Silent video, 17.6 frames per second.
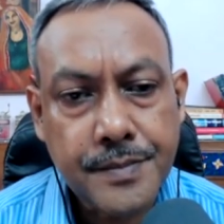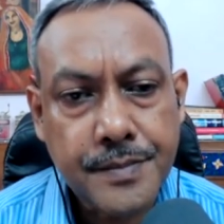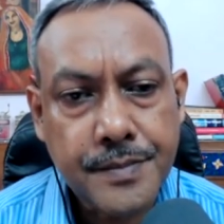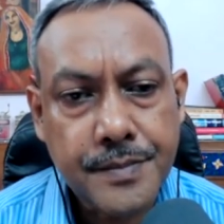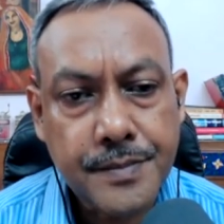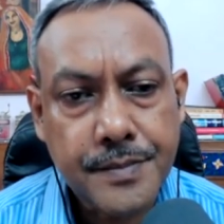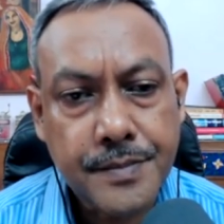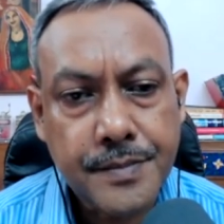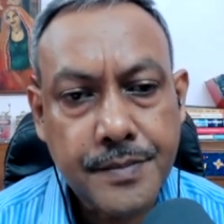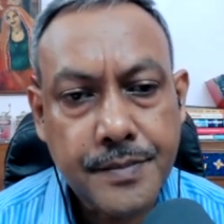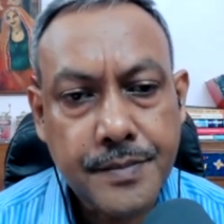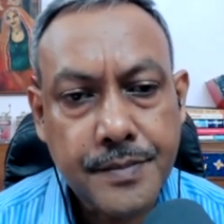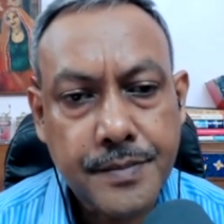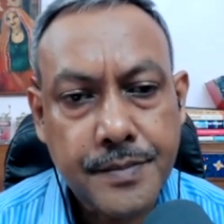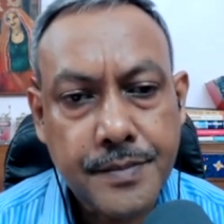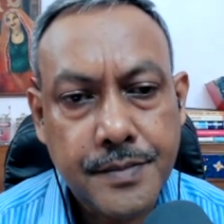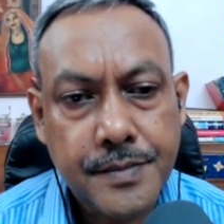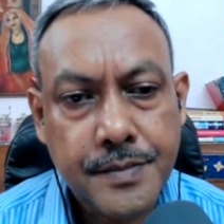
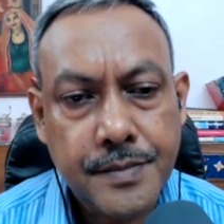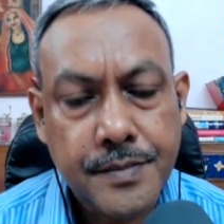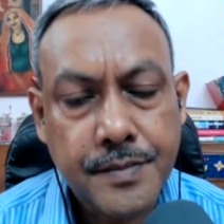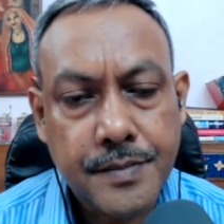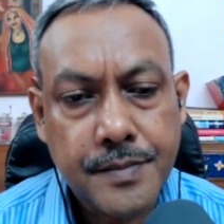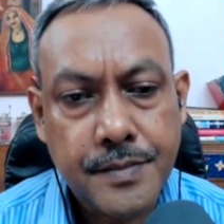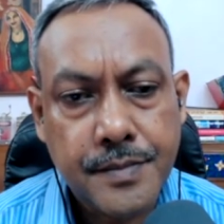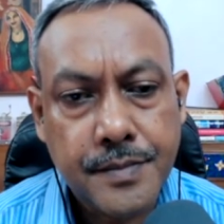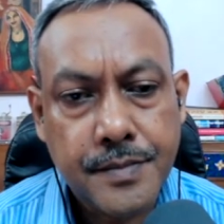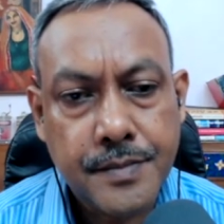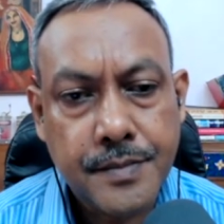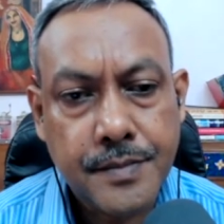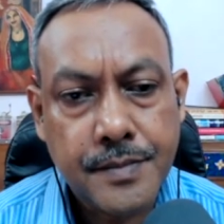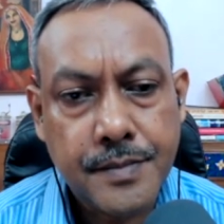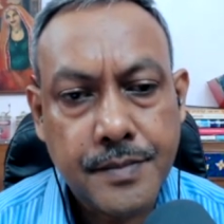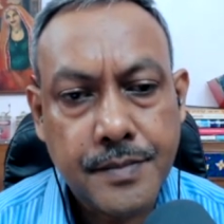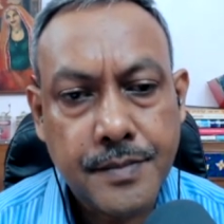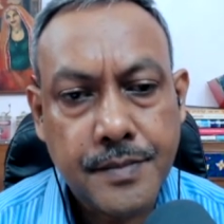
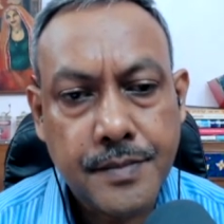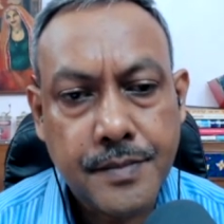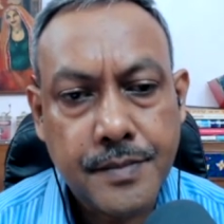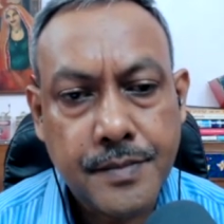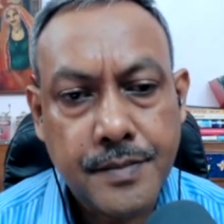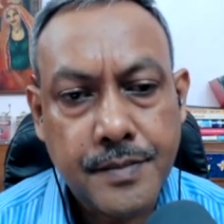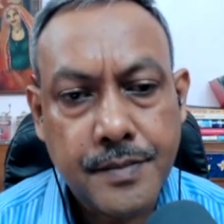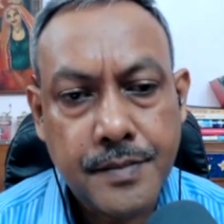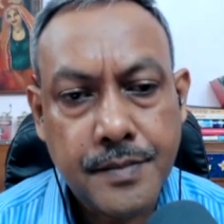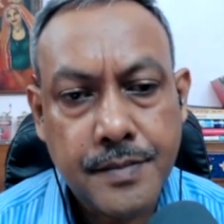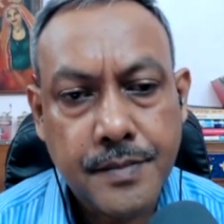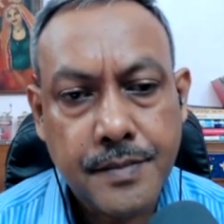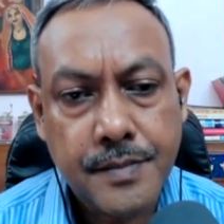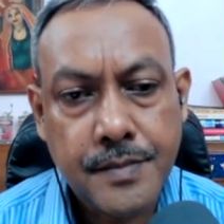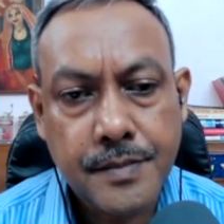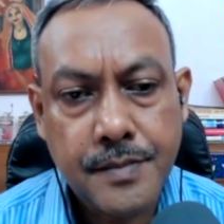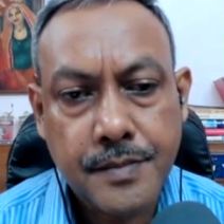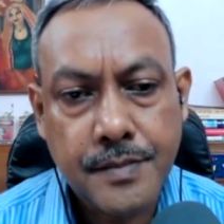
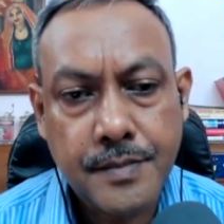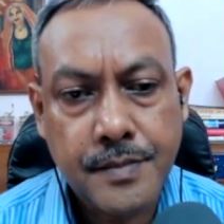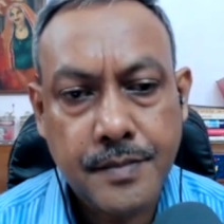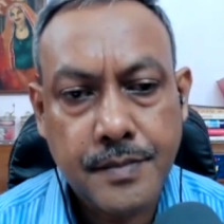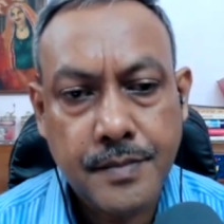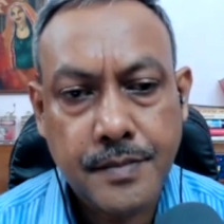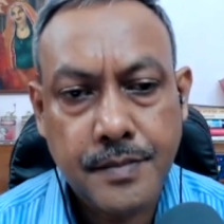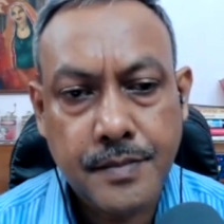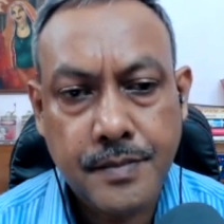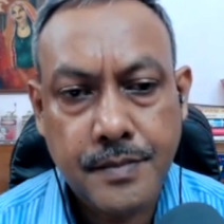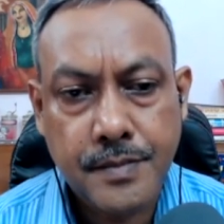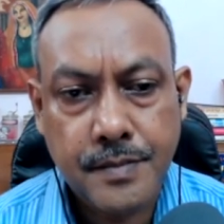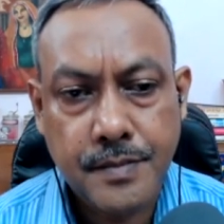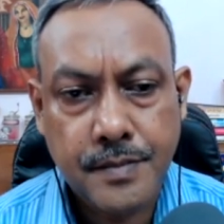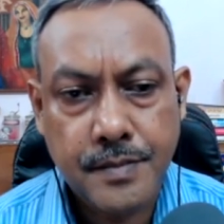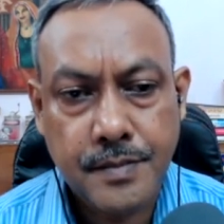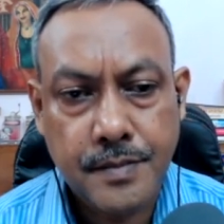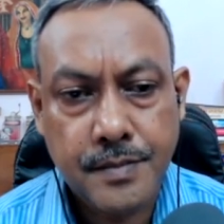
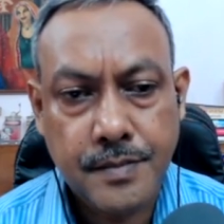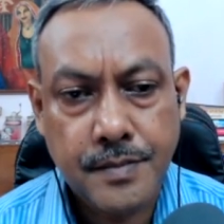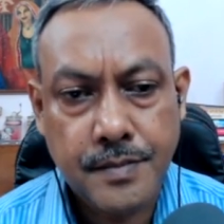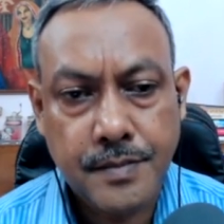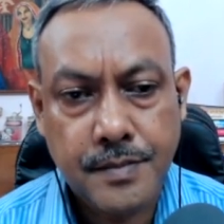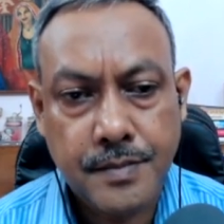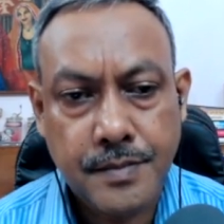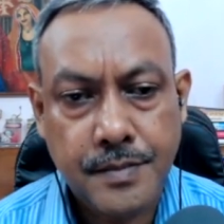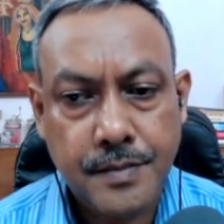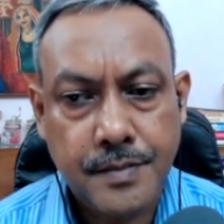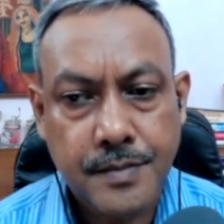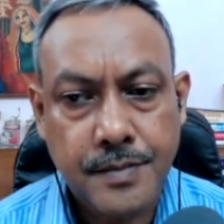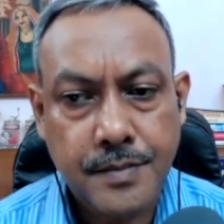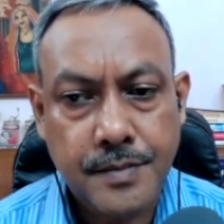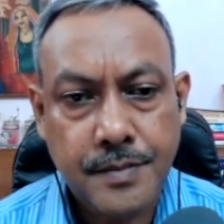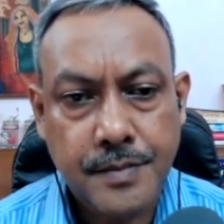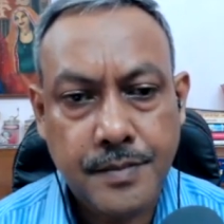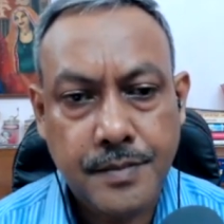
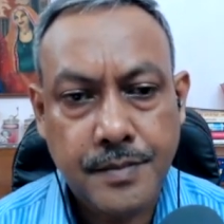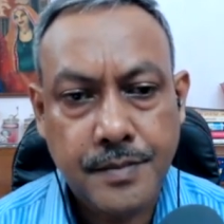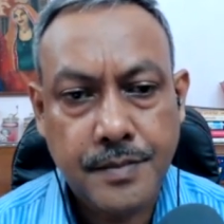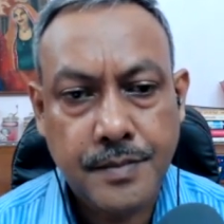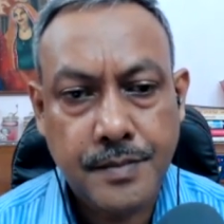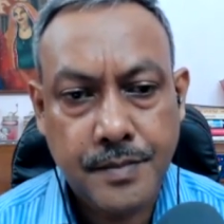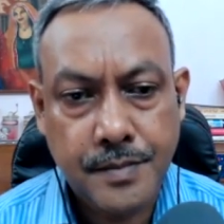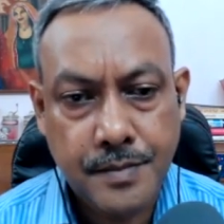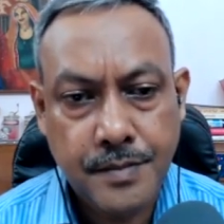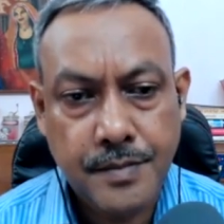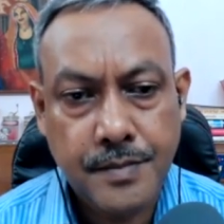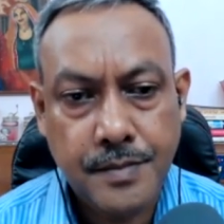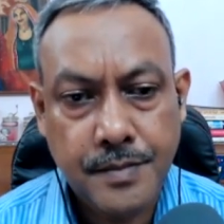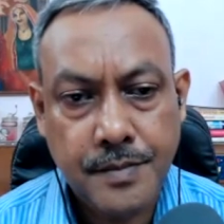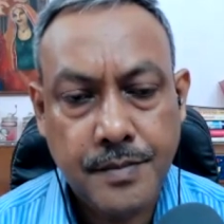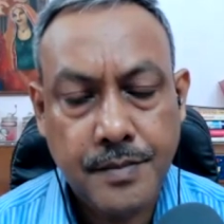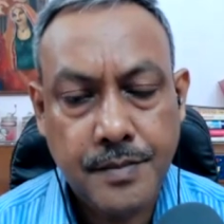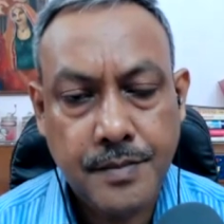
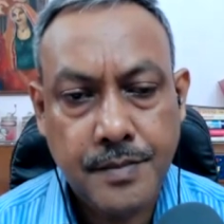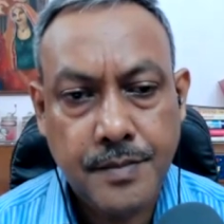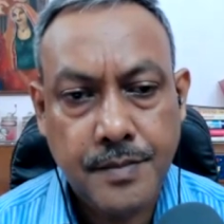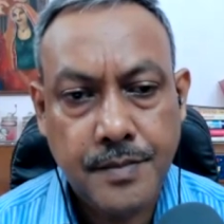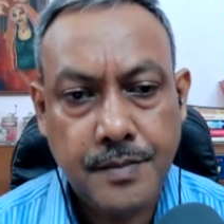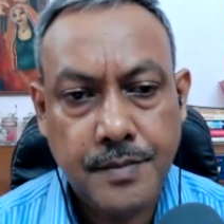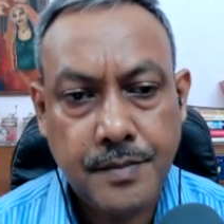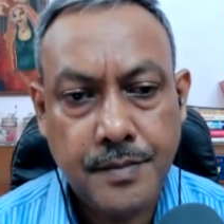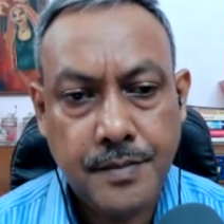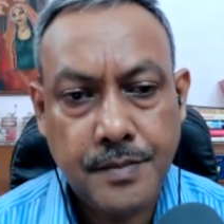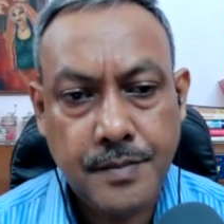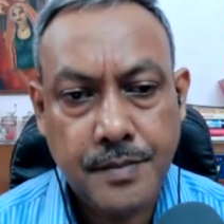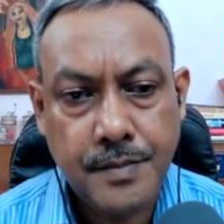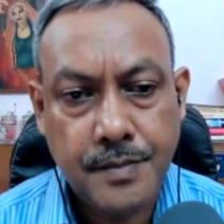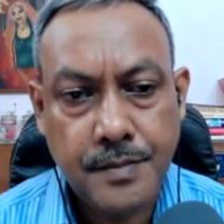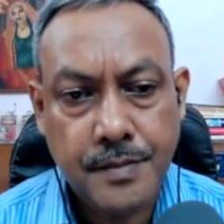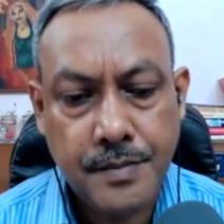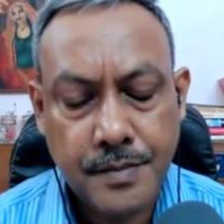
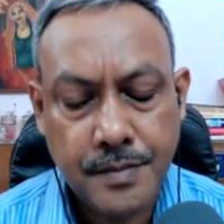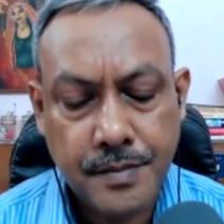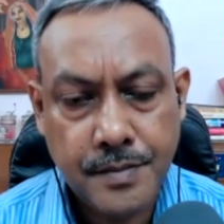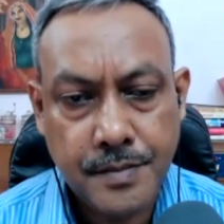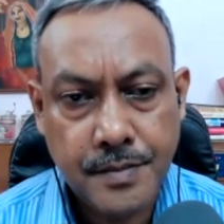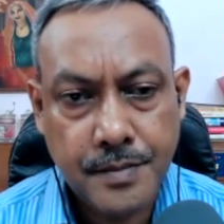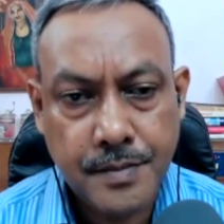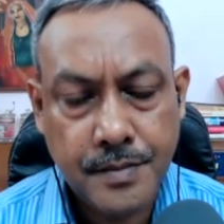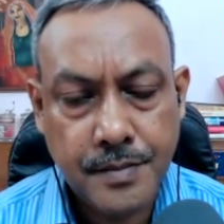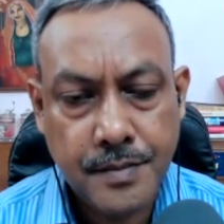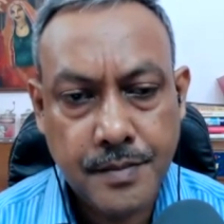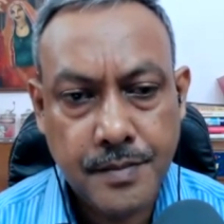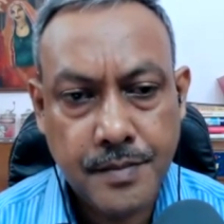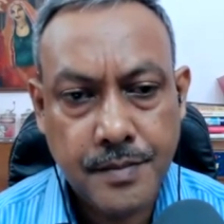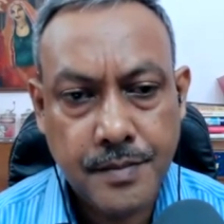(silent)